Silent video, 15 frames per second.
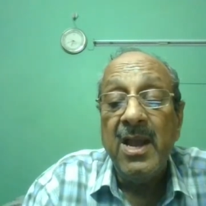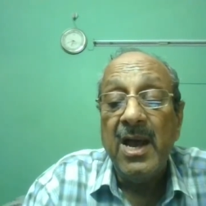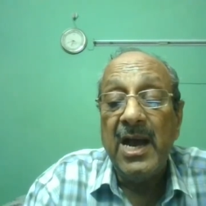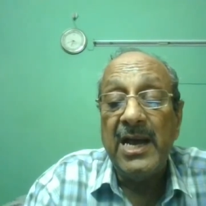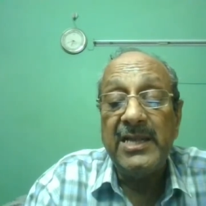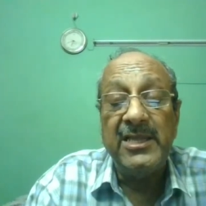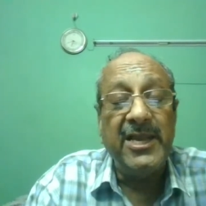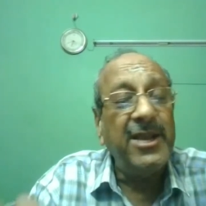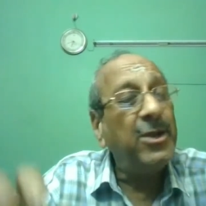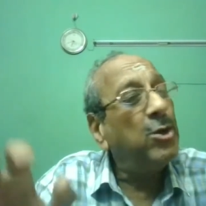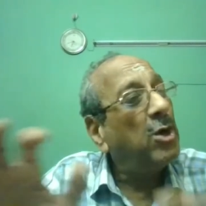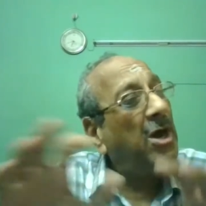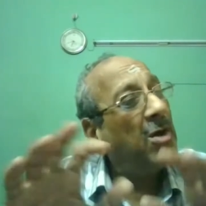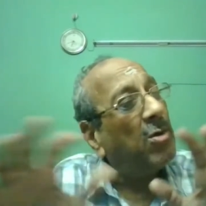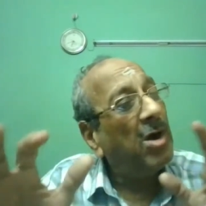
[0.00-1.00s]
I think you
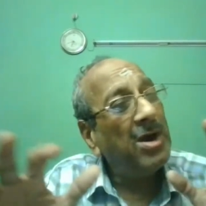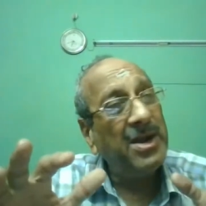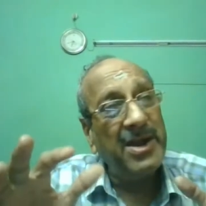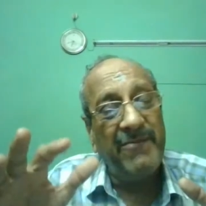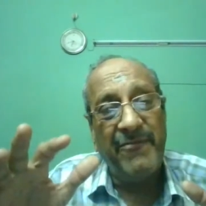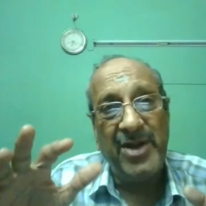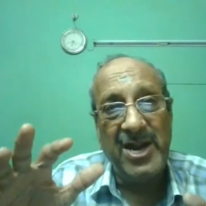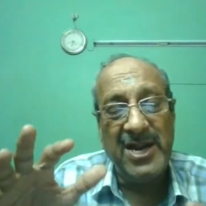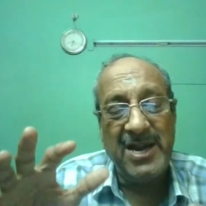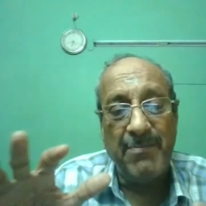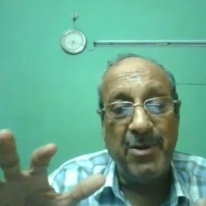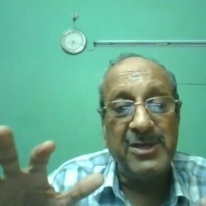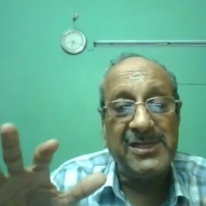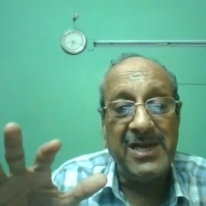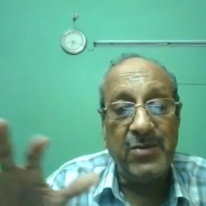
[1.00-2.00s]
have got different
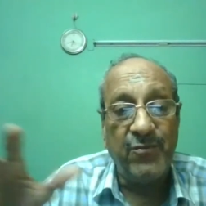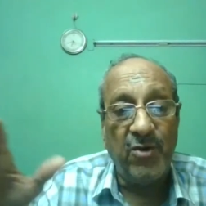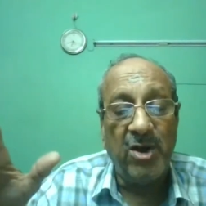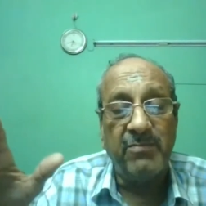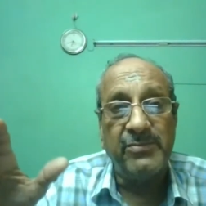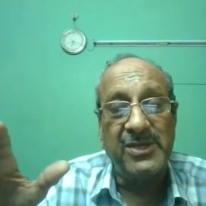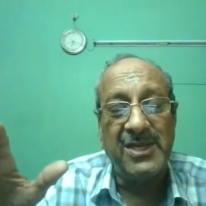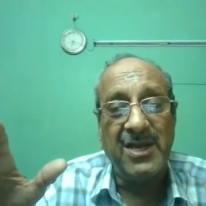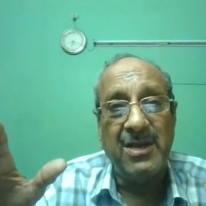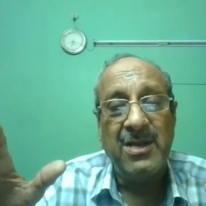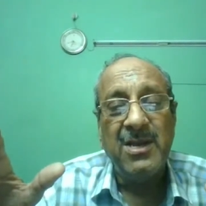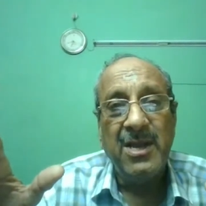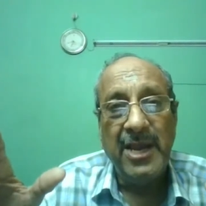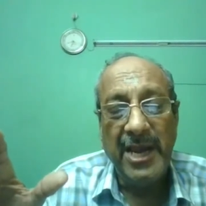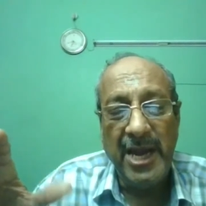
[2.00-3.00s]
deposit forms
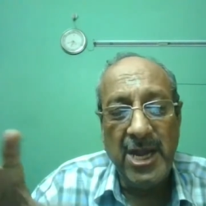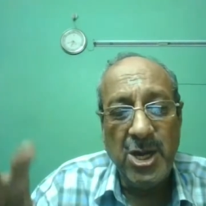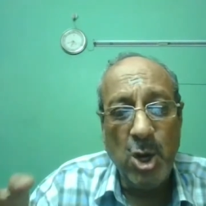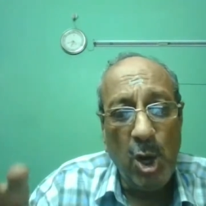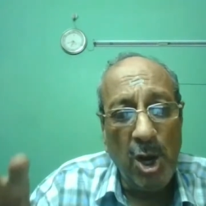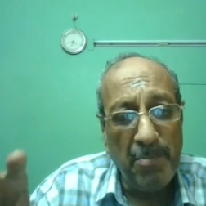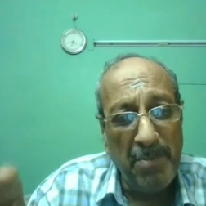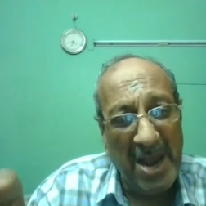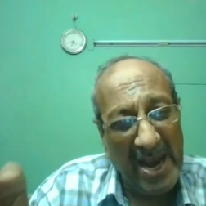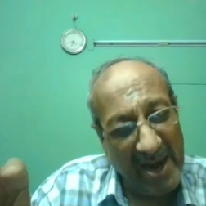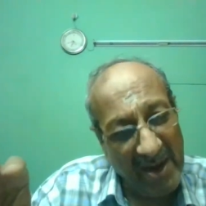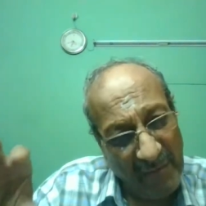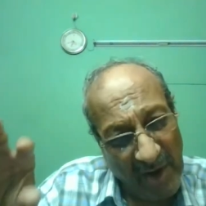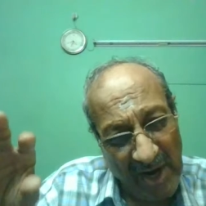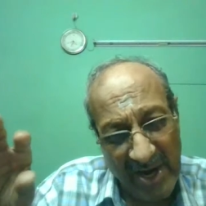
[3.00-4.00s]
in your
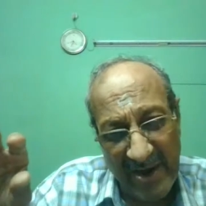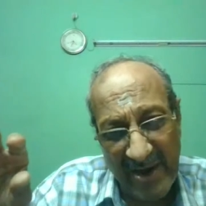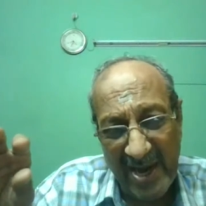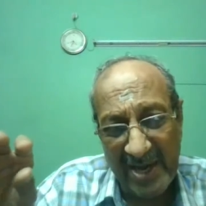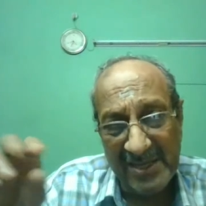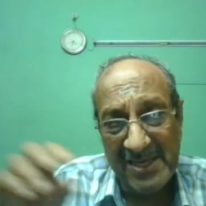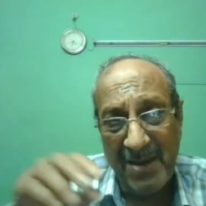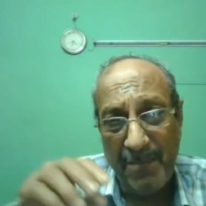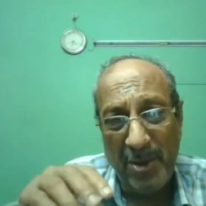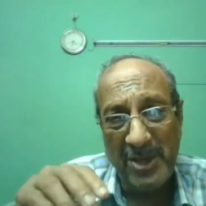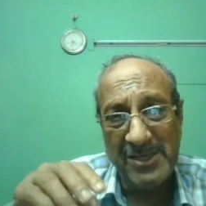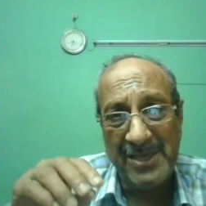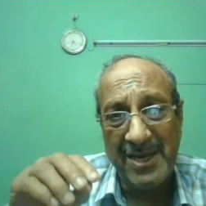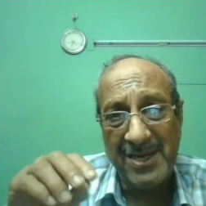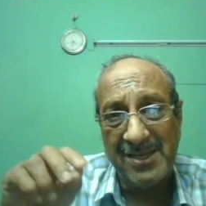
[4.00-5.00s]
bank for various
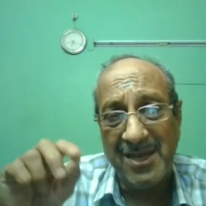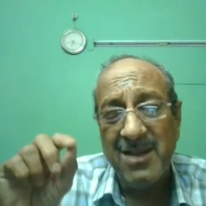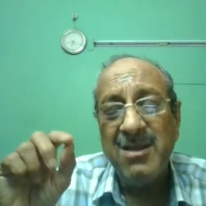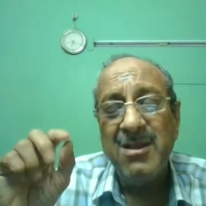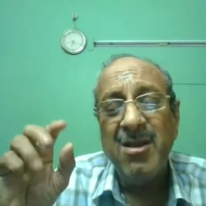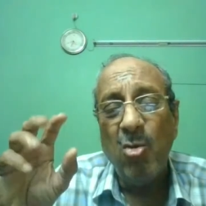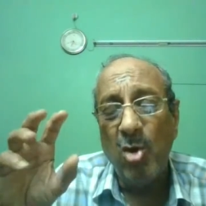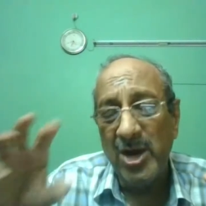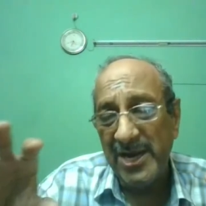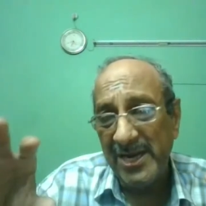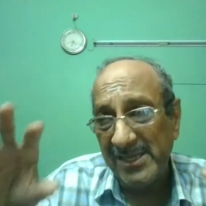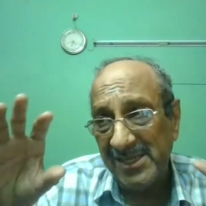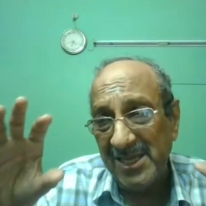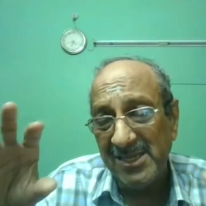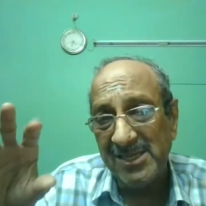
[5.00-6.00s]
deposits. What
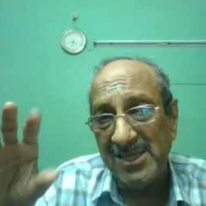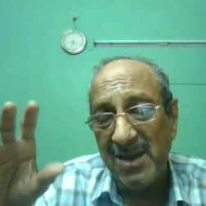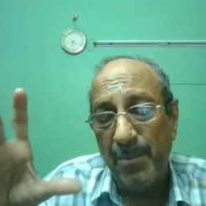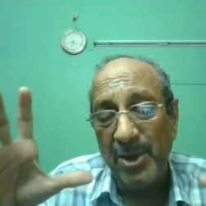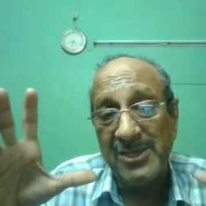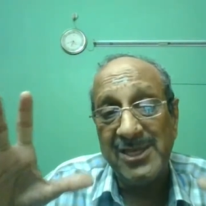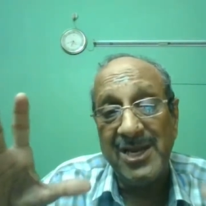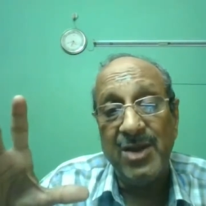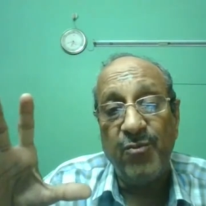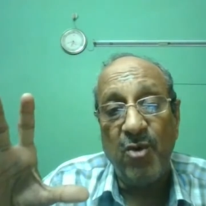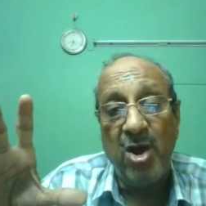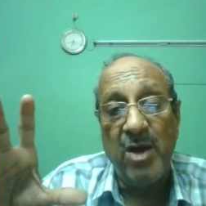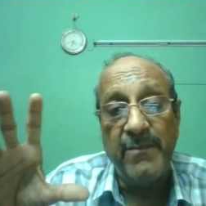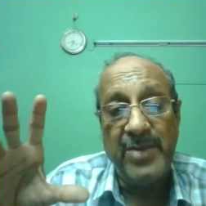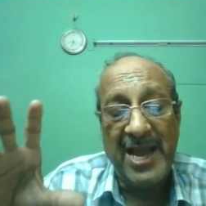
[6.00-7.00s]
is this deposit
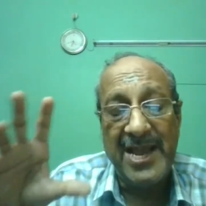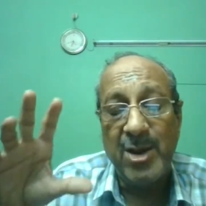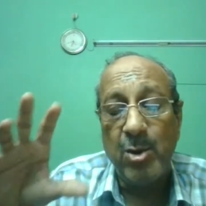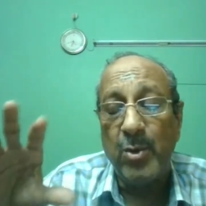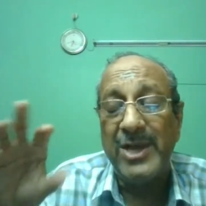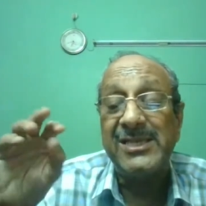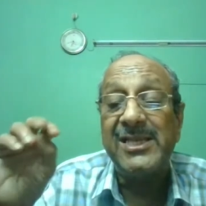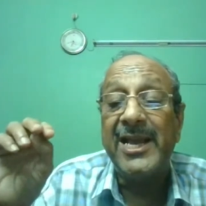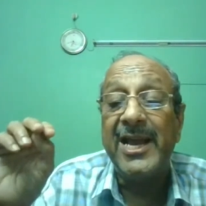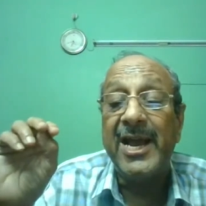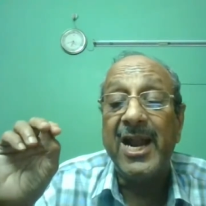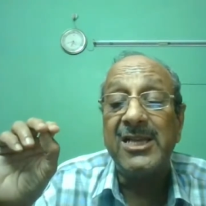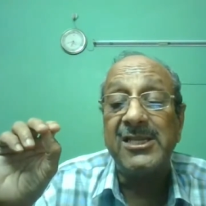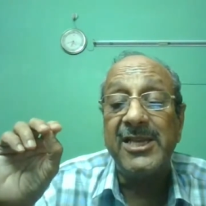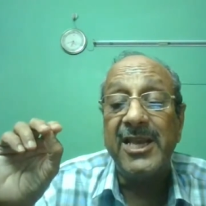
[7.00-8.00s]
form? Likewise, they are
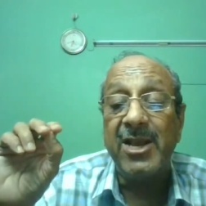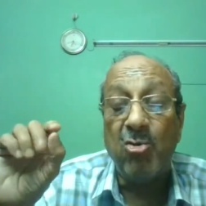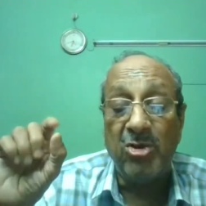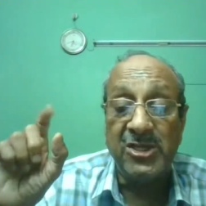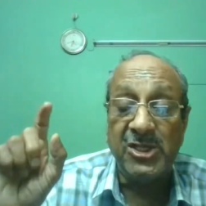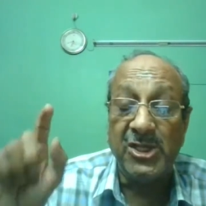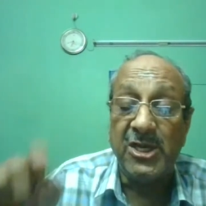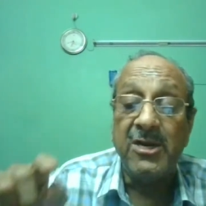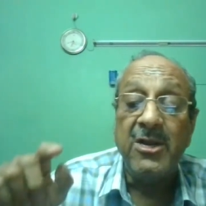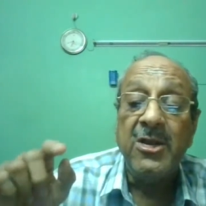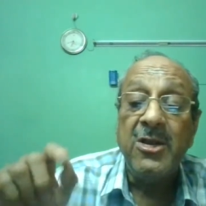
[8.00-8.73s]
asking question.